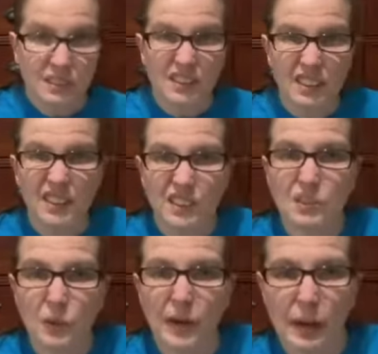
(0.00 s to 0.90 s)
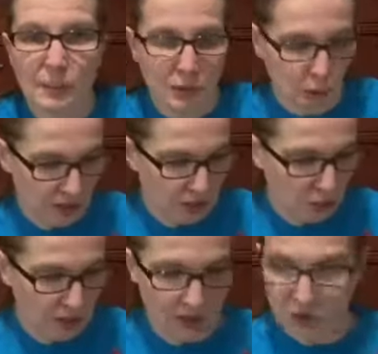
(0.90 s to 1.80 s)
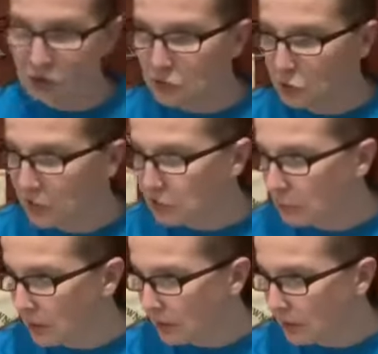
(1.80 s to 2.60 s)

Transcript: See, this is what happens when I don't get into the dregs of